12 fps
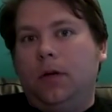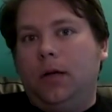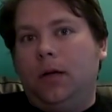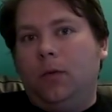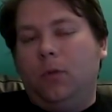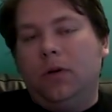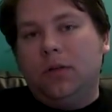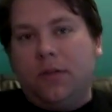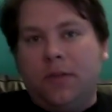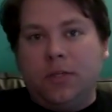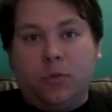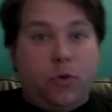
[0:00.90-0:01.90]
one of
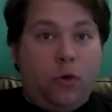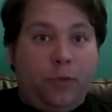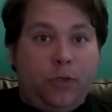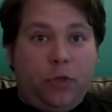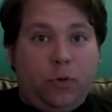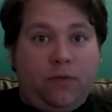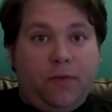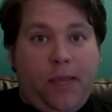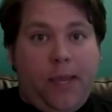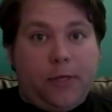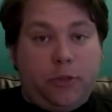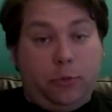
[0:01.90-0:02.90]
the things we normally do on
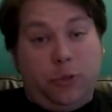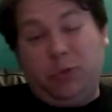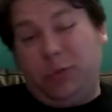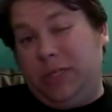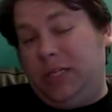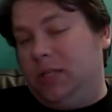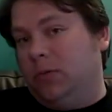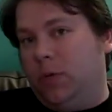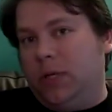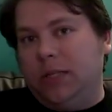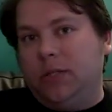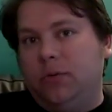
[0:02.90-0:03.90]
vacation, which we
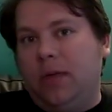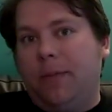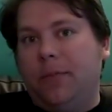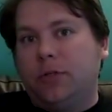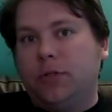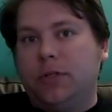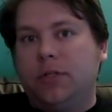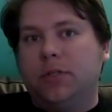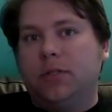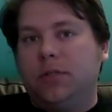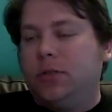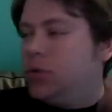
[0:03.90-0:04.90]
didn't really do that much
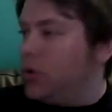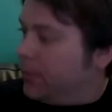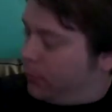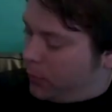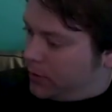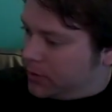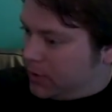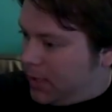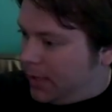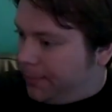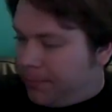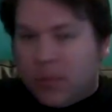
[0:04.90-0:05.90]
this trip,
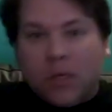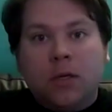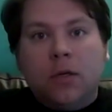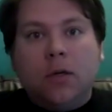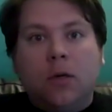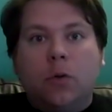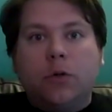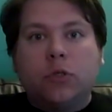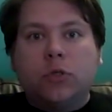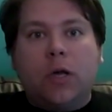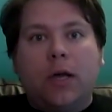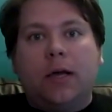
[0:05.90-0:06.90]
was
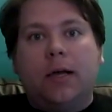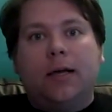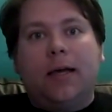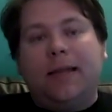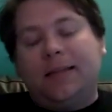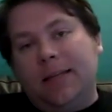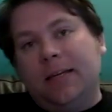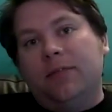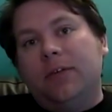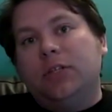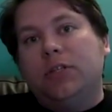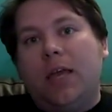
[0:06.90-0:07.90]
at the
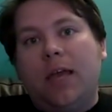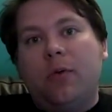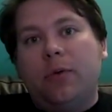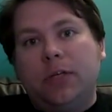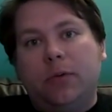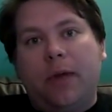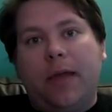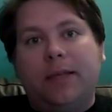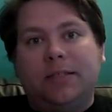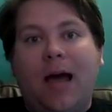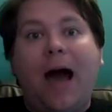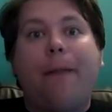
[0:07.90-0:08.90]
end of each day we do
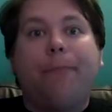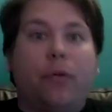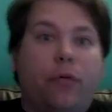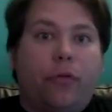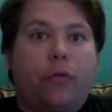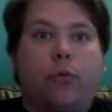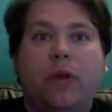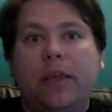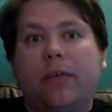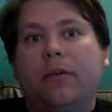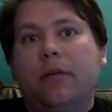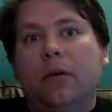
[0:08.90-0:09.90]
a top
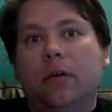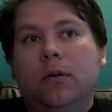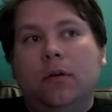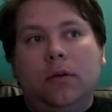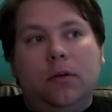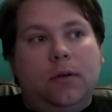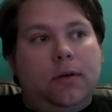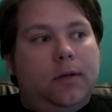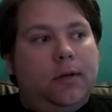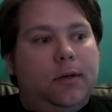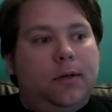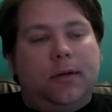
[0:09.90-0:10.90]
three
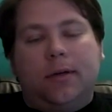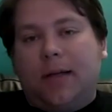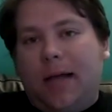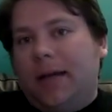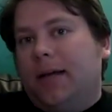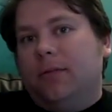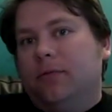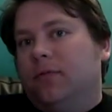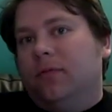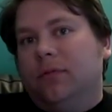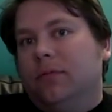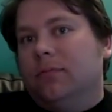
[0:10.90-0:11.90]
kind
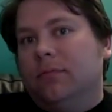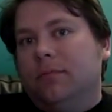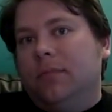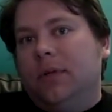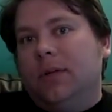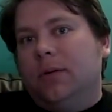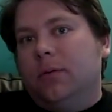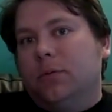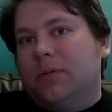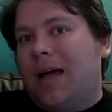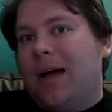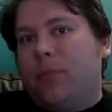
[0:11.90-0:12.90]
of
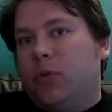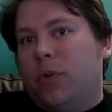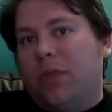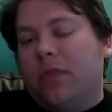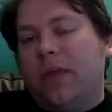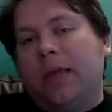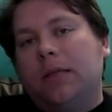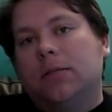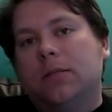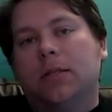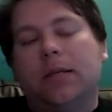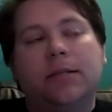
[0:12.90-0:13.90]
top three
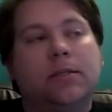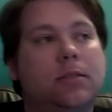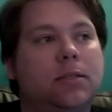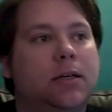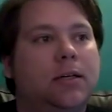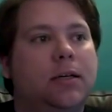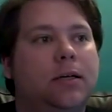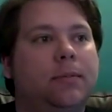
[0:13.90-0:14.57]
things list.